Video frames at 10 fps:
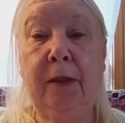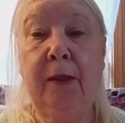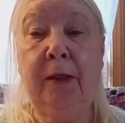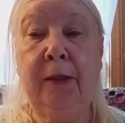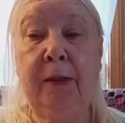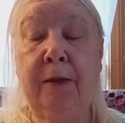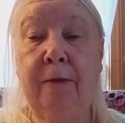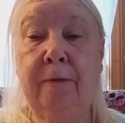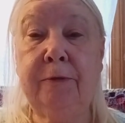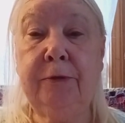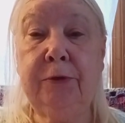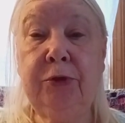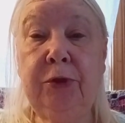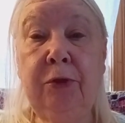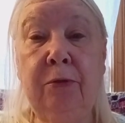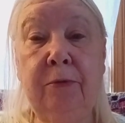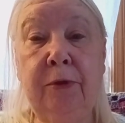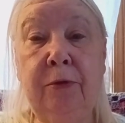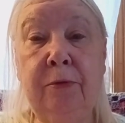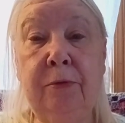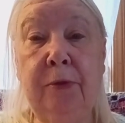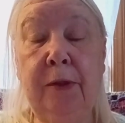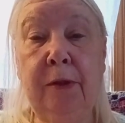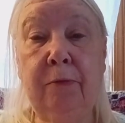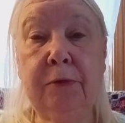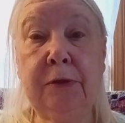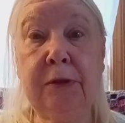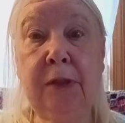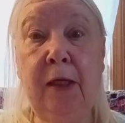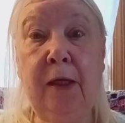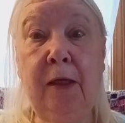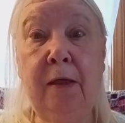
And she only used, and it was a skein,